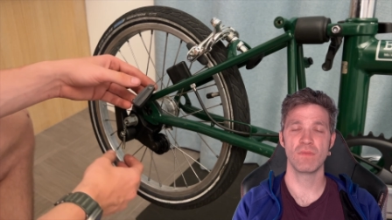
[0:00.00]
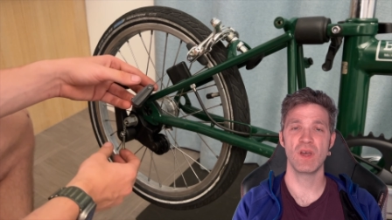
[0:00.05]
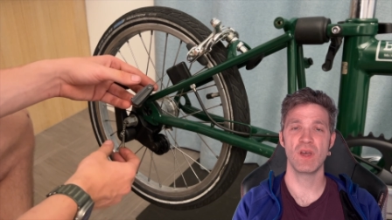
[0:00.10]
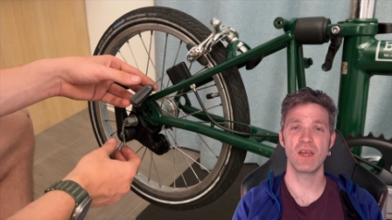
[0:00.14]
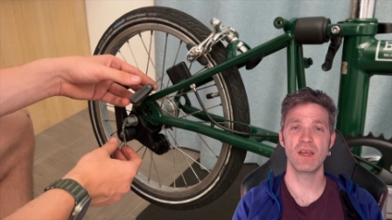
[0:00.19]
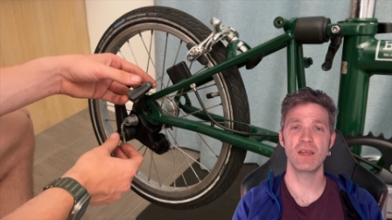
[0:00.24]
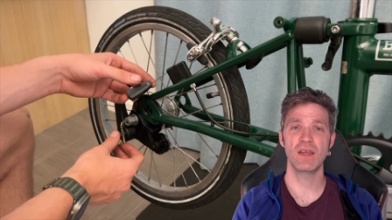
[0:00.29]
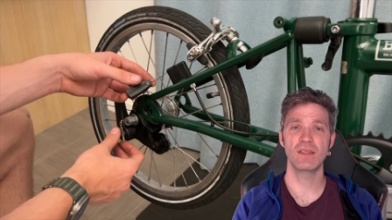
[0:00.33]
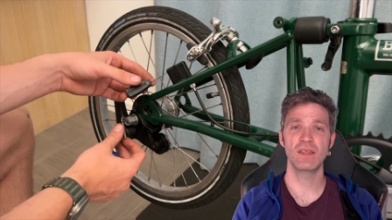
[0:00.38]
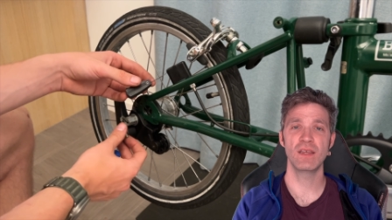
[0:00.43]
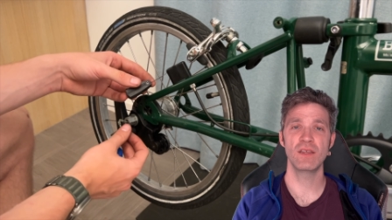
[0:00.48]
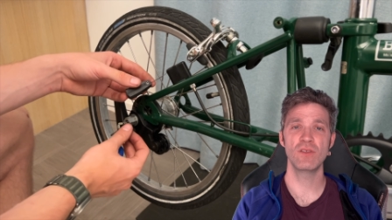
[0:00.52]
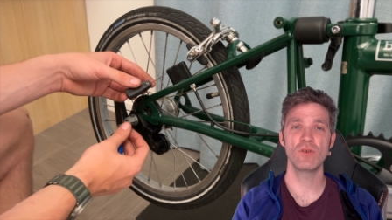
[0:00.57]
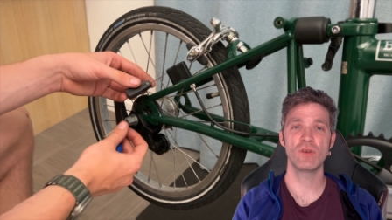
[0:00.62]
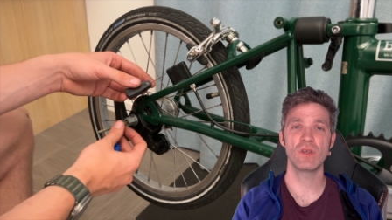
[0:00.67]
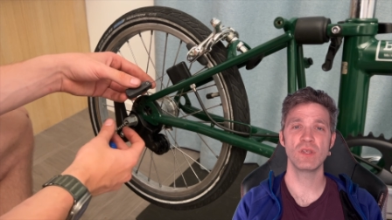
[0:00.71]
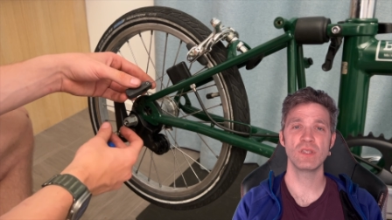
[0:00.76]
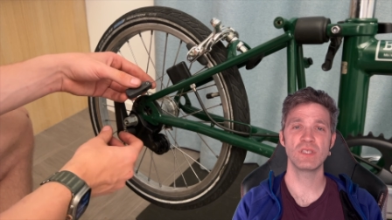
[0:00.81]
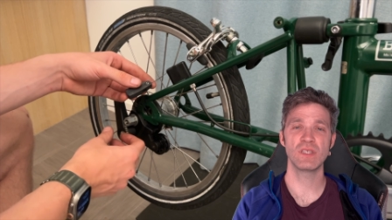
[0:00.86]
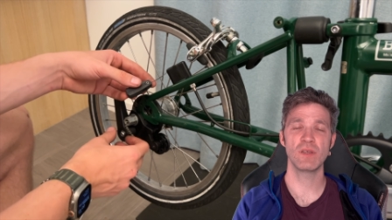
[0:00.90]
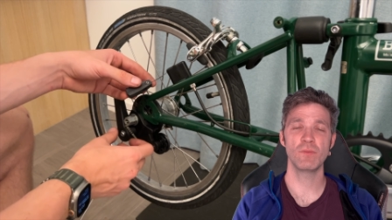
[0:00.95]
And then you
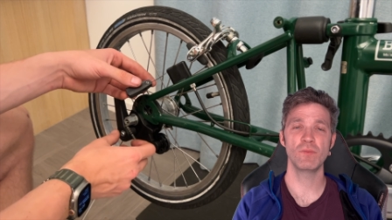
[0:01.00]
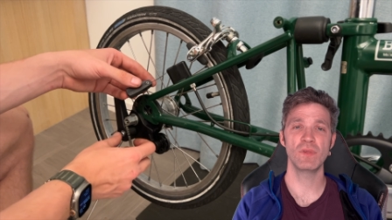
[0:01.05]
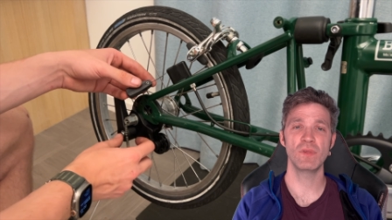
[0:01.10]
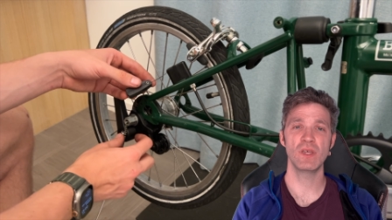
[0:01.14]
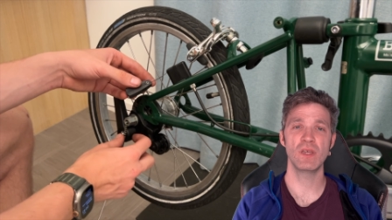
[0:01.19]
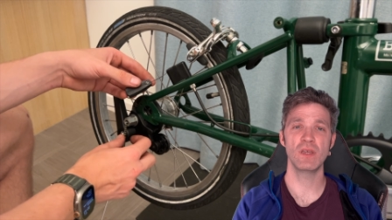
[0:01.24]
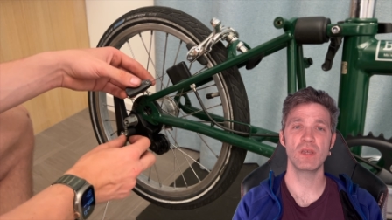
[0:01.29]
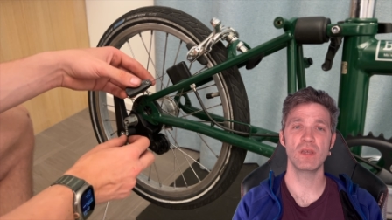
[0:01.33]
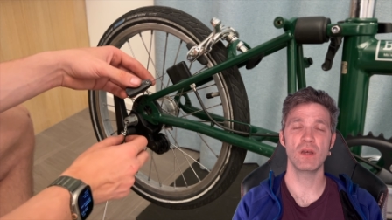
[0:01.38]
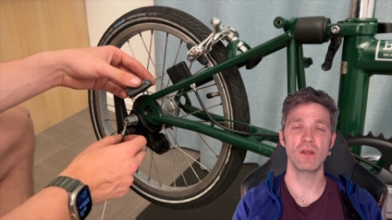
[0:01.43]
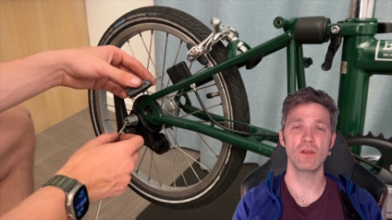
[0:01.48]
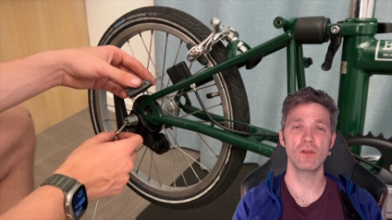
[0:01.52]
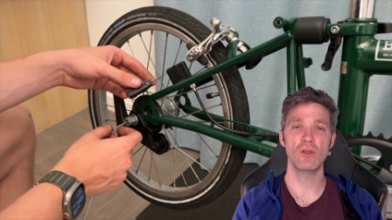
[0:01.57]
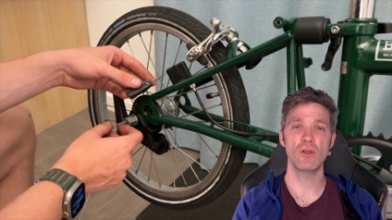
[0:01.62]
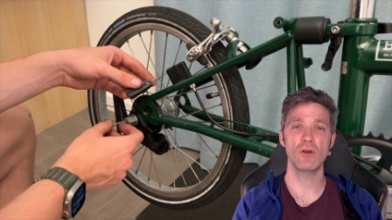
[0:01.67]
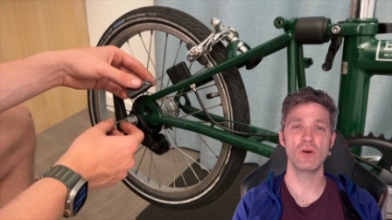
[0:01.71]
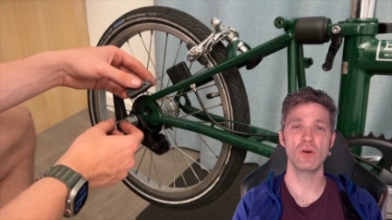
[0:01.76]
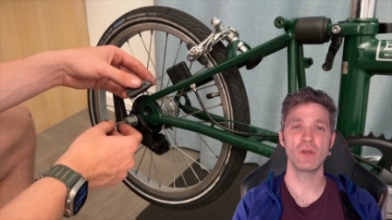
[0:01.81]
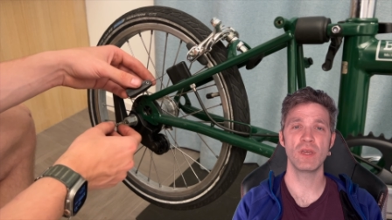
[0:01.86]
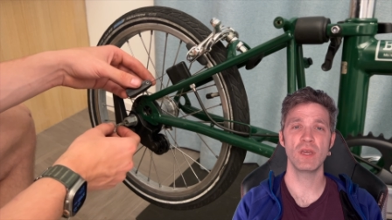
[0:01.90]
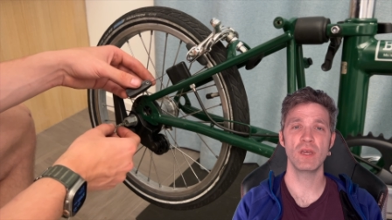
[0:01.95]
can simply
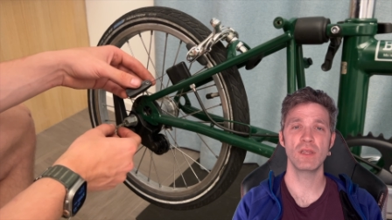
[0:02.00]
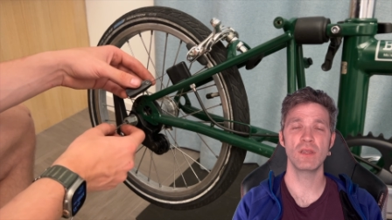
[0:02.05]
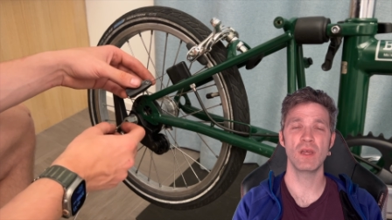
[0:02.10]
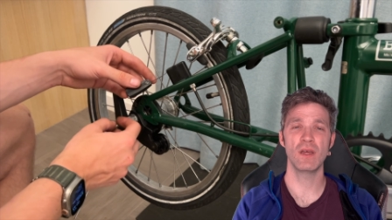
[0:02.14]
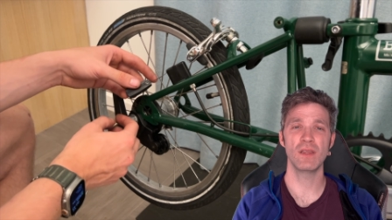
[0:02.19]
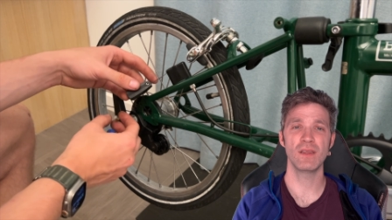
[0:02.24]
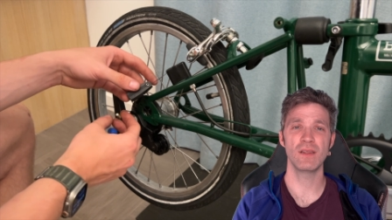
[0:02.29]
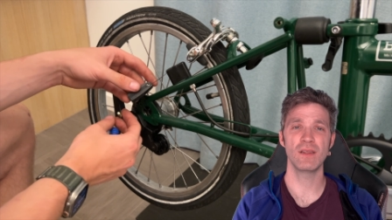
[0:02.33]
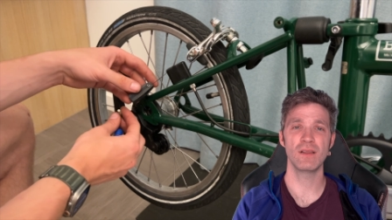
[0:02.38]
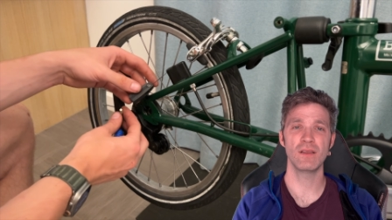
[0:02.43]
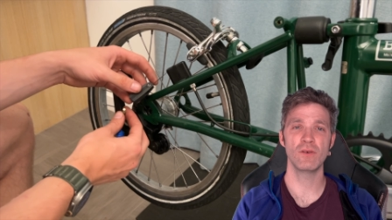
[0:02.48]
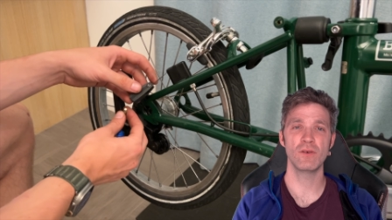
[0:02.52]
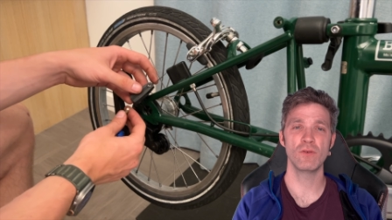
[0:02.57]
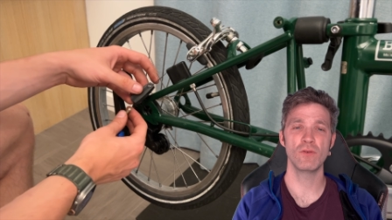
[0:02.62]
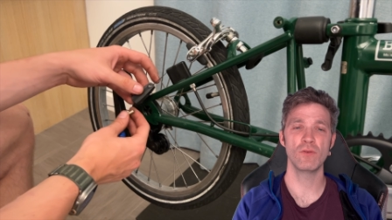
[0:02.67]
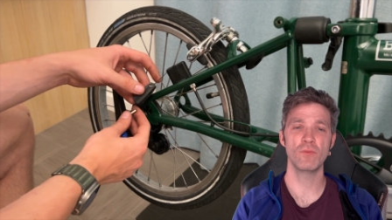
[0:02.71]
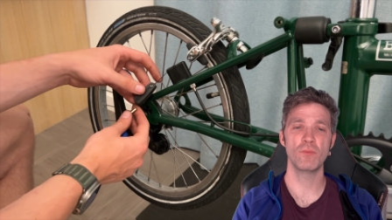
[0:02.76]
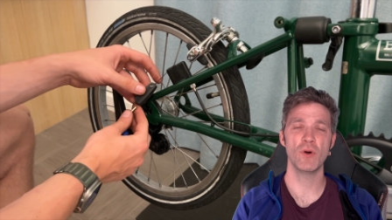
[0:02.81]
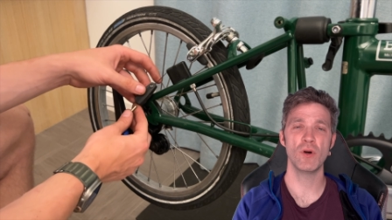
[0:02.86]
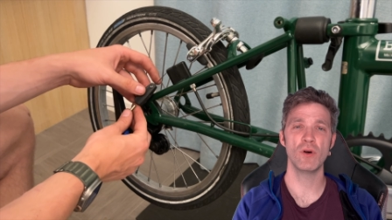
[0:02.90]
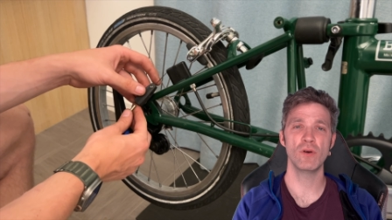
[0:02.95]
lock in the
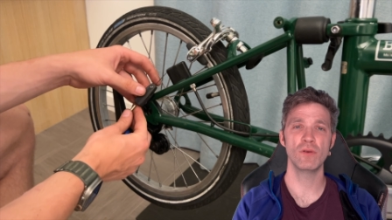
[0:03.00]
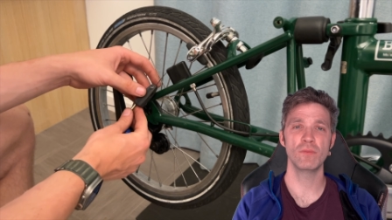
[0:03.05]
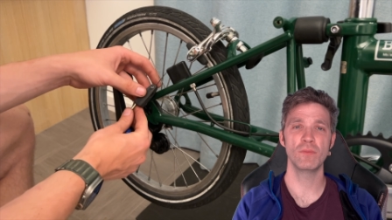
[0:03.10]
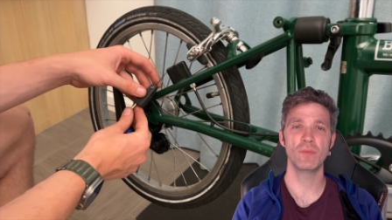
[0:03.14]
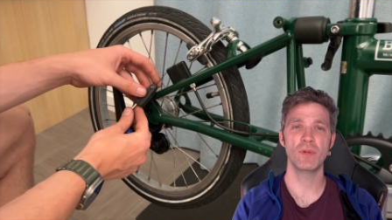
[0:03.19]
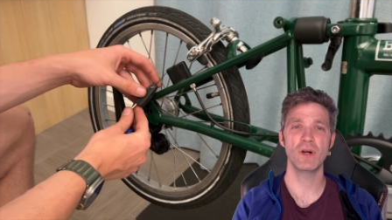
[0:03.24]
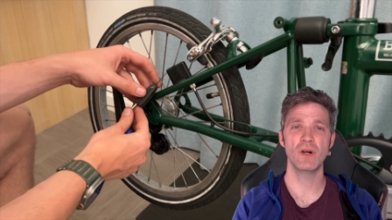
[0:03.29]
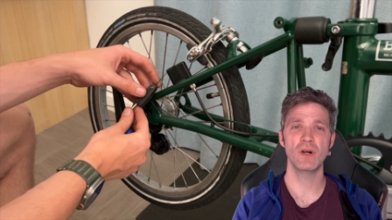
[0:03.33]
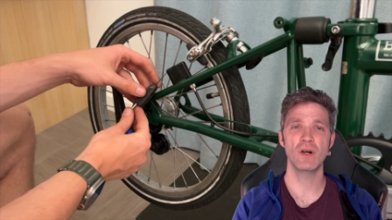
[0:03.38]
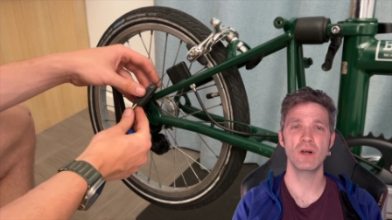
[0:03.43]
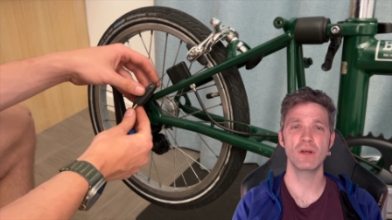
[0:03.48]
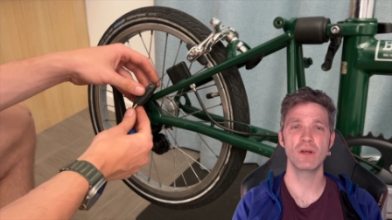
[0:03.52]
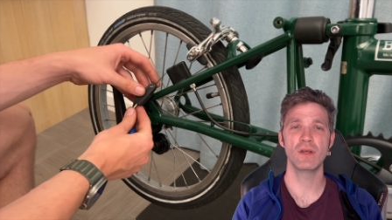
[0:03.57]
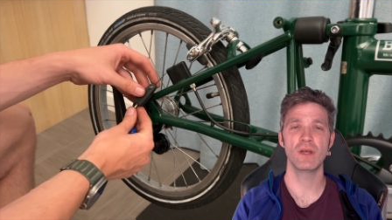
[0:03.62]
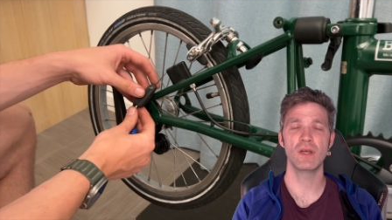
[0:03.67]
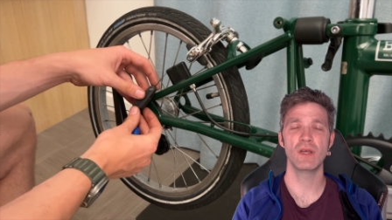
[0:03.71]
little bottom part